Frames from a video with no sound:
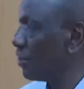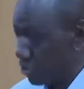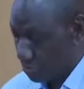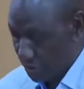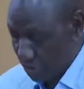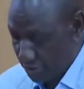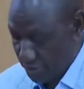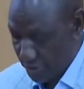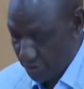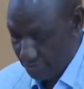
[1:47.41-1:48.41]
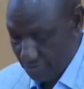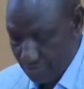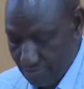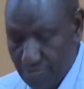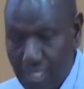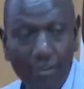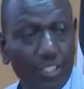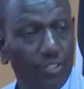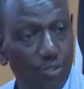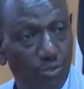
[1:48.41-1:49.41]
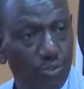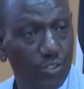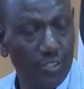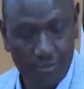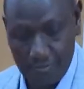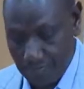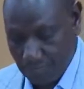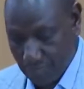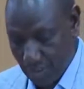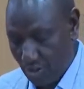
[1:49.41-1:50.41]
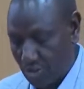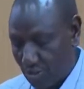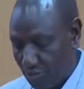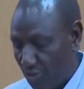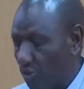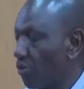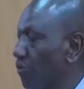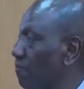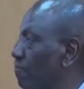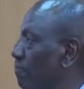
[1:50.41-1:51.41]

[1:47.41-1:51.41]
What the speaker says: our hospitals, our schools, courts of law,